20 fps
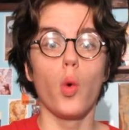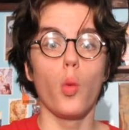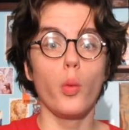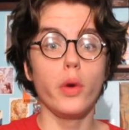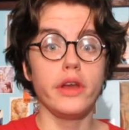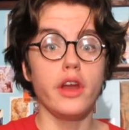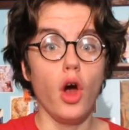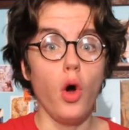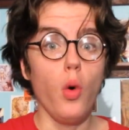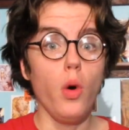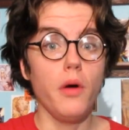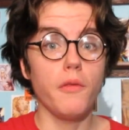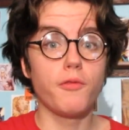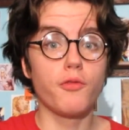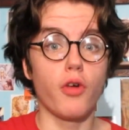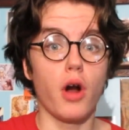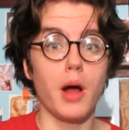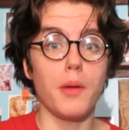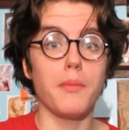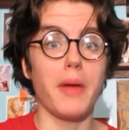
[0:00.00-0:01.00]
We know
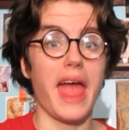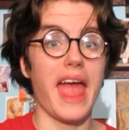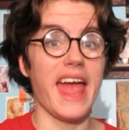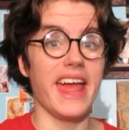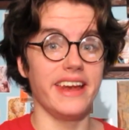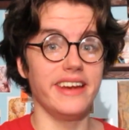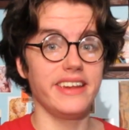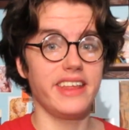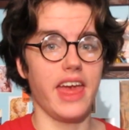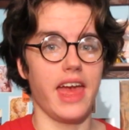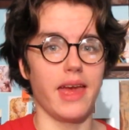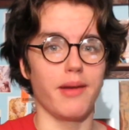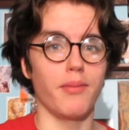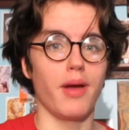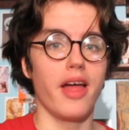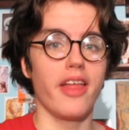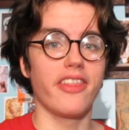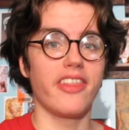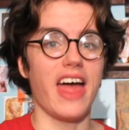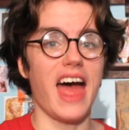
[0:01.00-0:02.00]
from
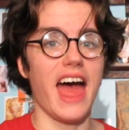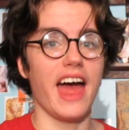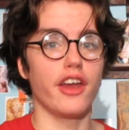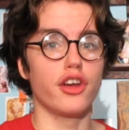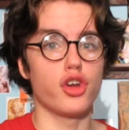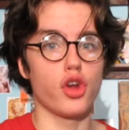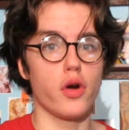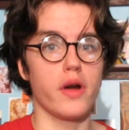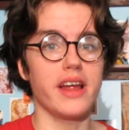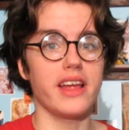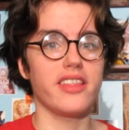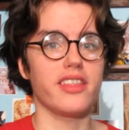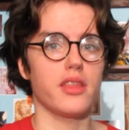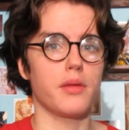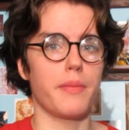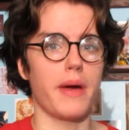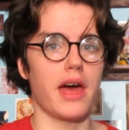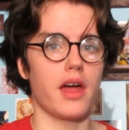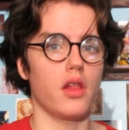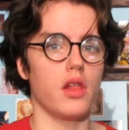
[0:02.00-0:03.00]
Endgame that during
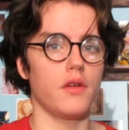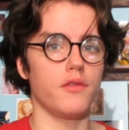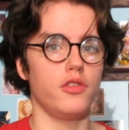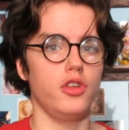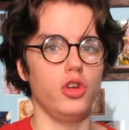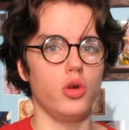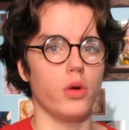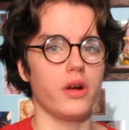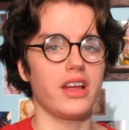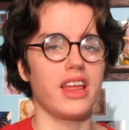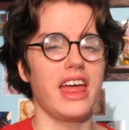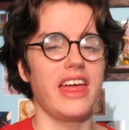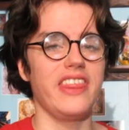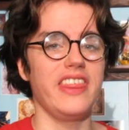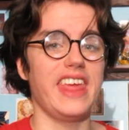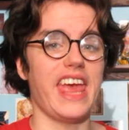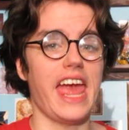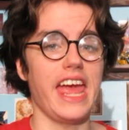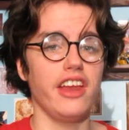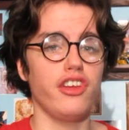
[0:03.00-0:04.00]
the Battle of New York,
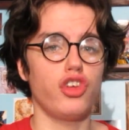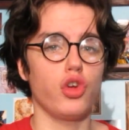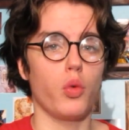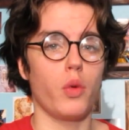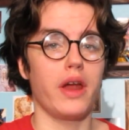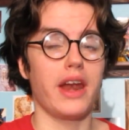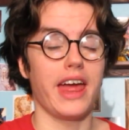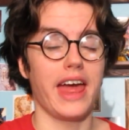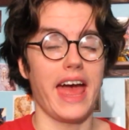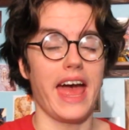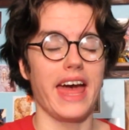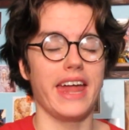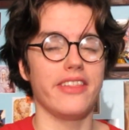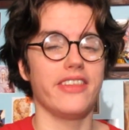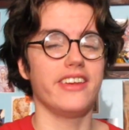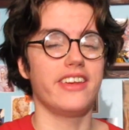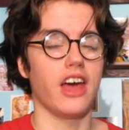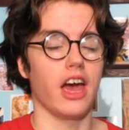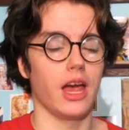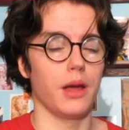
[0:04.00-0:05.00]
the Ancient One
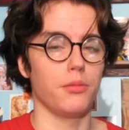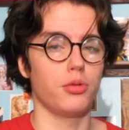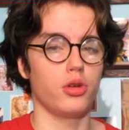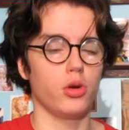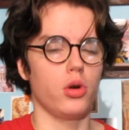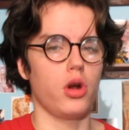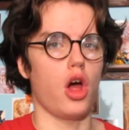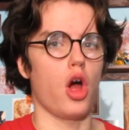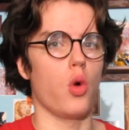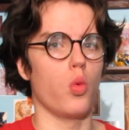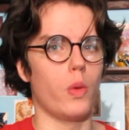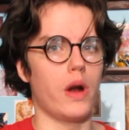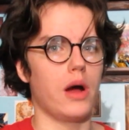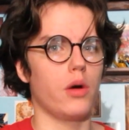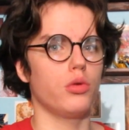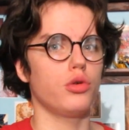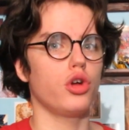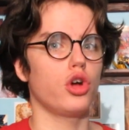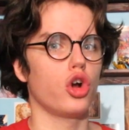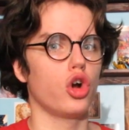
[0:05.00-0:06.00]
had the Time Stone
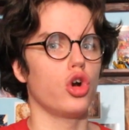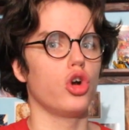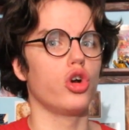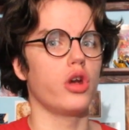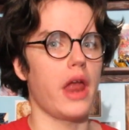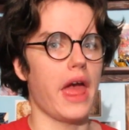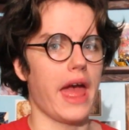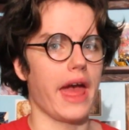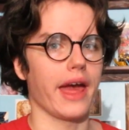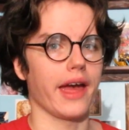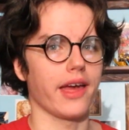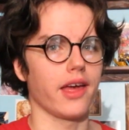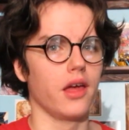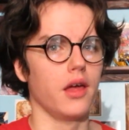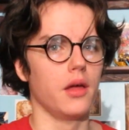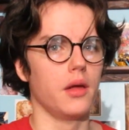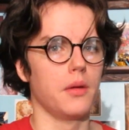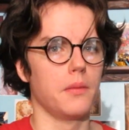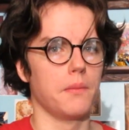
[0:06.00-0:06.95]
around her neck.